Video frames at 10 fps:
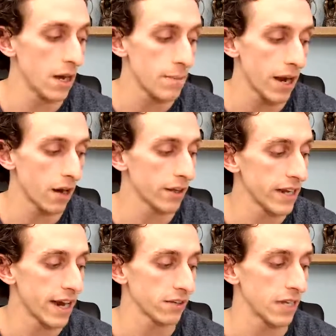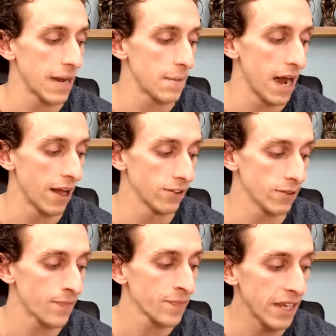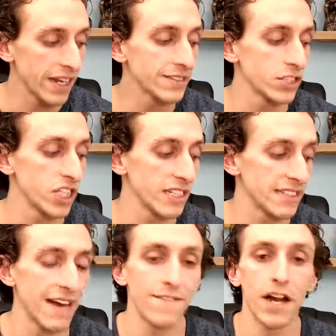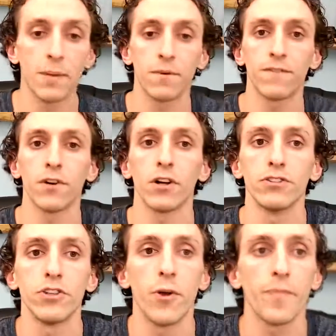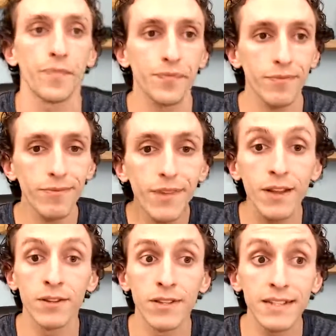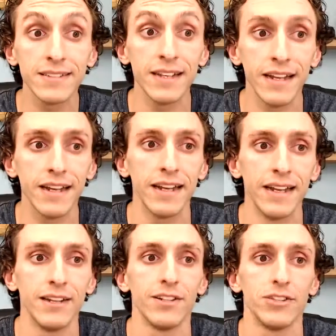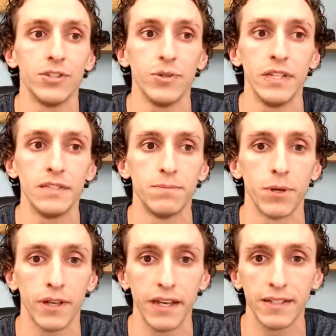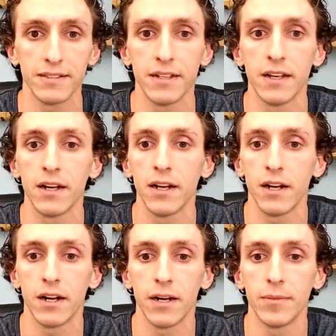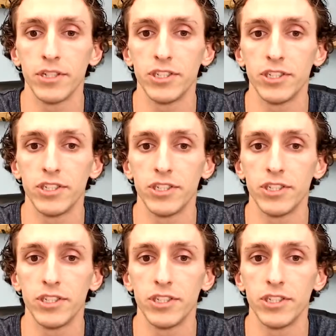American airline miles. And he has the Chase Sapphire Preferred. So let's get into these bookings. All right, I'm going to share my